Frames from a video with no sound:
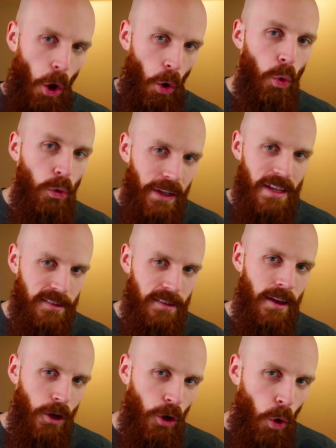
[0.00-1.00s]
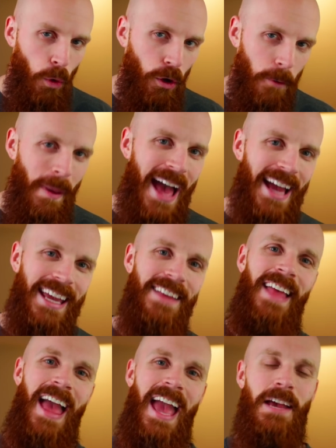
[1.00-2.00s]
oldest quarterback
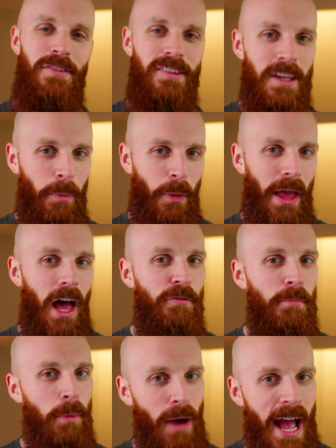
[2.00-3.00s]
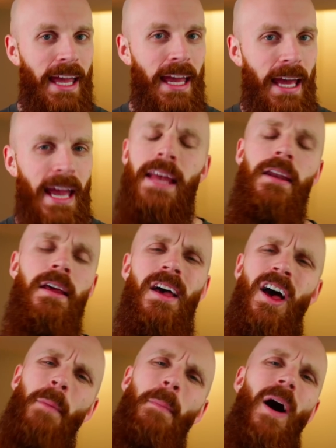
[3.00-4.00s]
in the AFC playoff bracket. And
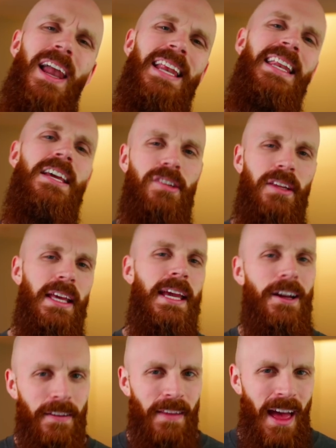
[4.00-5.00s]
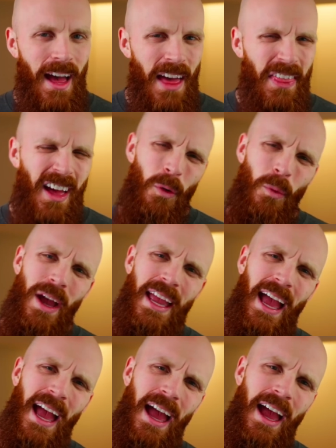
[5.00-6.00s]
upon initially hearing that, I thought,
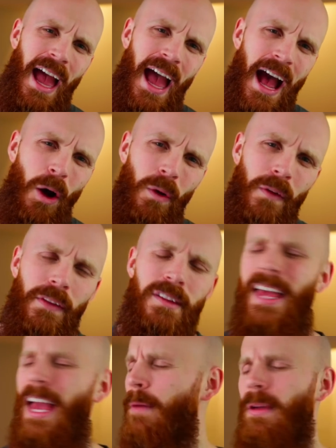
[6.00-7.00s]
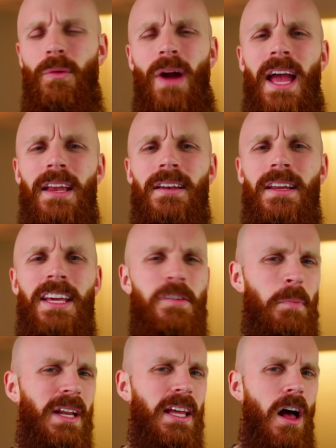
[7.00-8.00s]
wait, how? This can't be right. He's
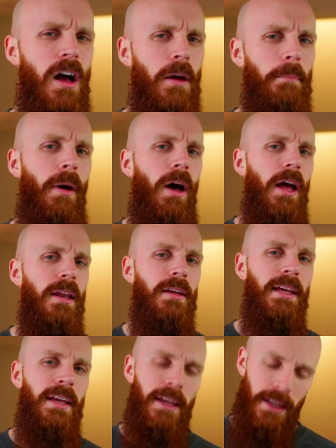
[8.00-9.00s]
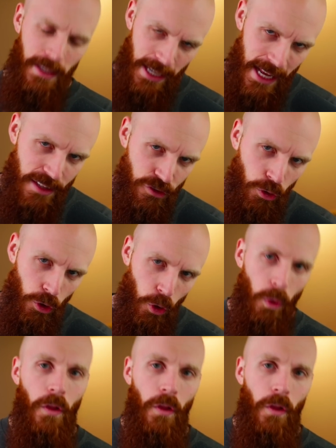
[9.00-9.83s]
pretty young, but it's true.